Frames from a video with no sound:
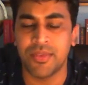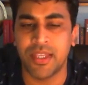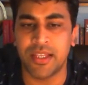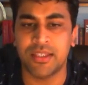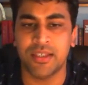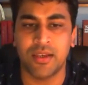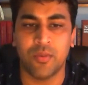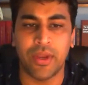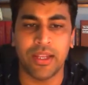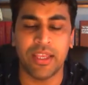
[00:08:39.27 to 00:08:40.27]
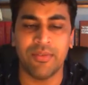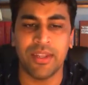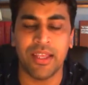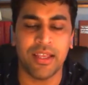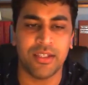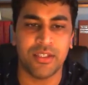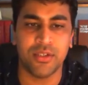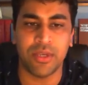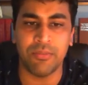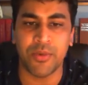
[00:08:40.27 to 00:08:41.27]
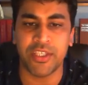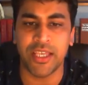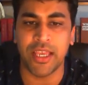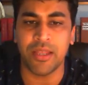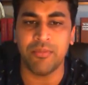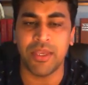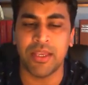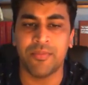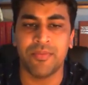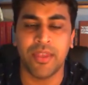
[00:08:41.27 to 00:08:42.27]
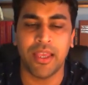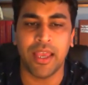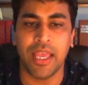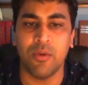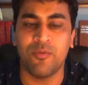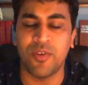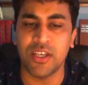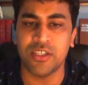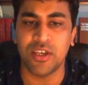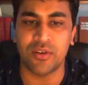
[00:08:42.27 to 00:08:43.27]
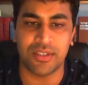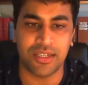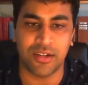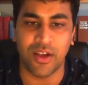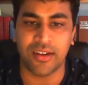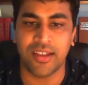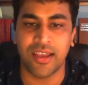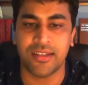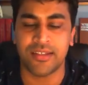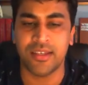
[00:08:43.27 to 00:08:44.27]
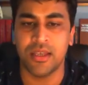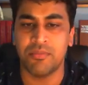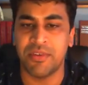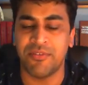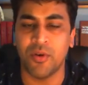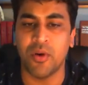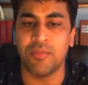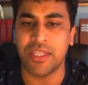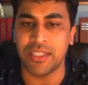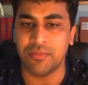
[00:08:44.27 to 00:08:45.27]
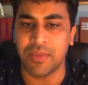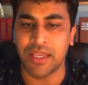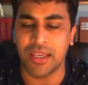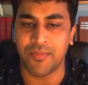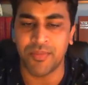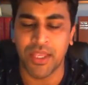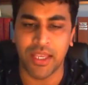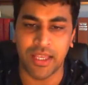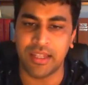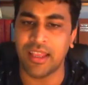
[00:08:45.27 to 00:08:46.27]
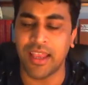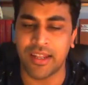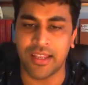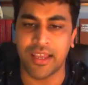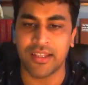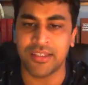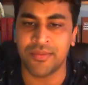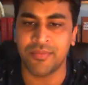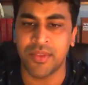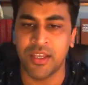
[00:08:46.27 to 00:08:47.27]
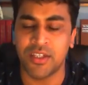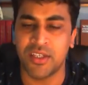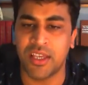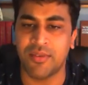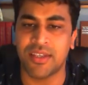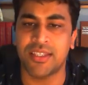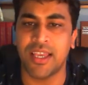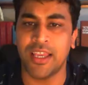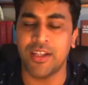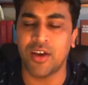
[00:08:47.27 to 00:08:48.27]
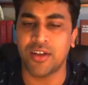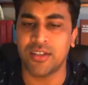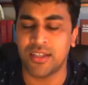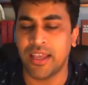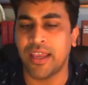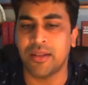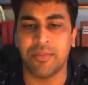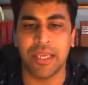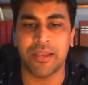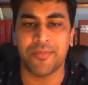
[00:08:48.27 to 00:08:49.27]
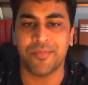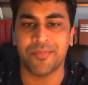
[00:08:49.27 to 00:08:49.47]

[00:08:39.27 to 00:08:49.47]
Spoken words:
that, when given two inputs A and B, A first goes in a NOT gate before meeting B in the AND gate to give us A NOT and B.